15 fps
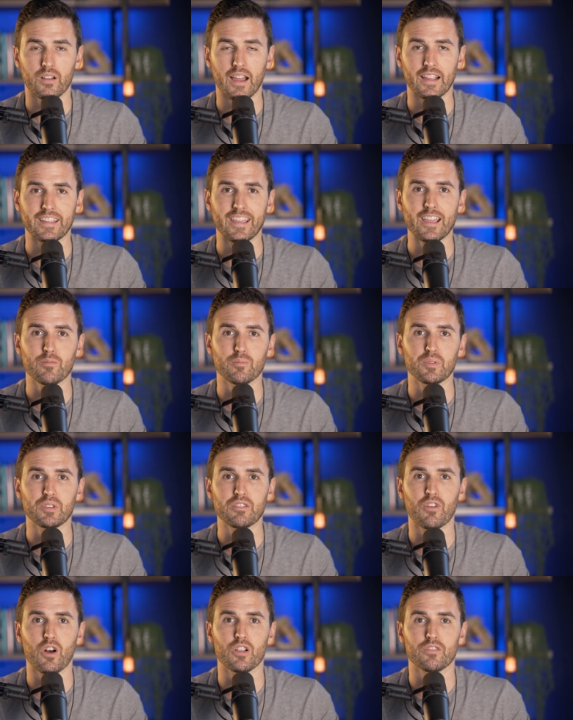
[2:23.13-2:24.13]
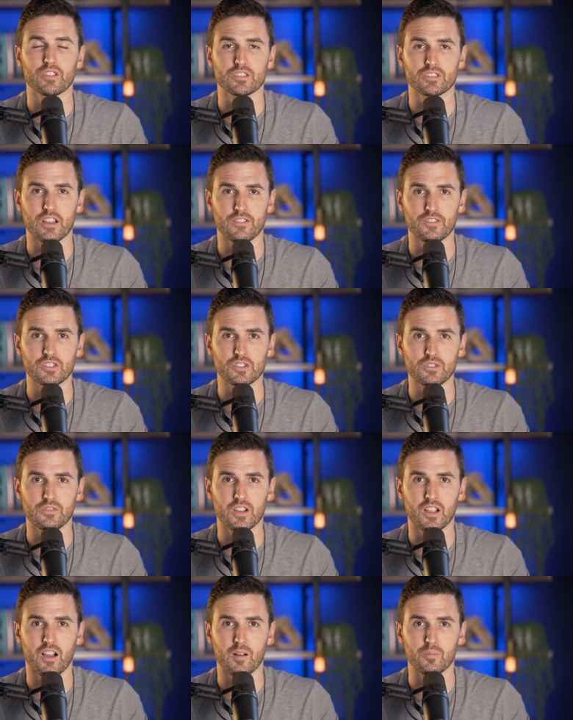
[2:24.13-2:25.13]
I can't believe all of the stuff that
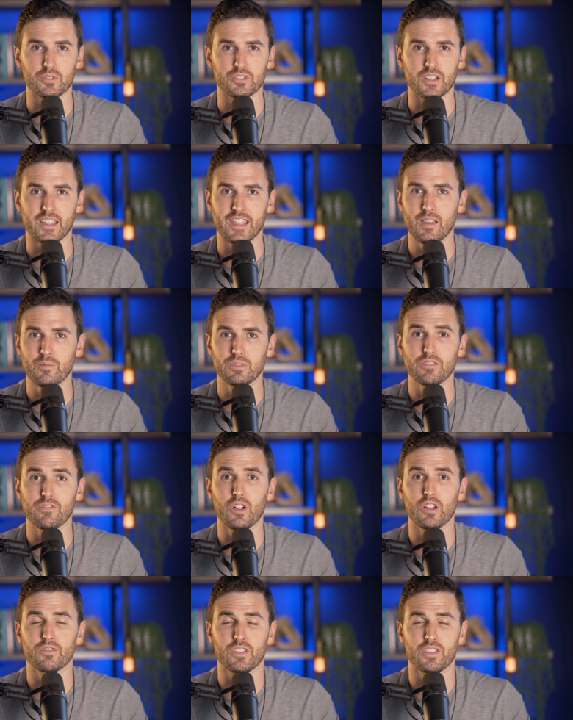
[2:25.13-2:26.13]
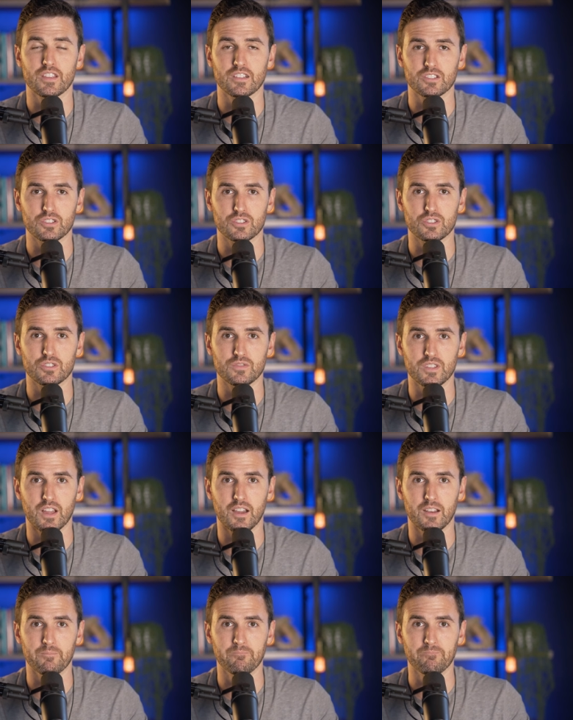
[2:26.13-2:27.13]
you've accomplished. I can't believe all of the things that you've
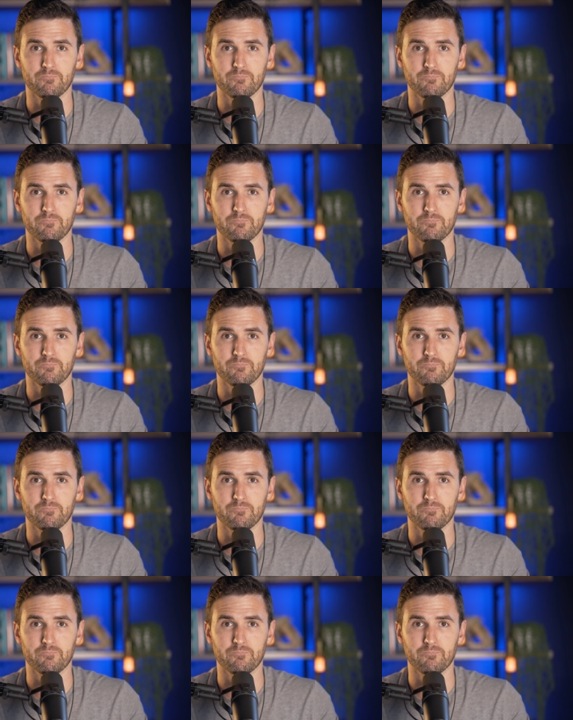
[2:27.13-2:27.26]
done."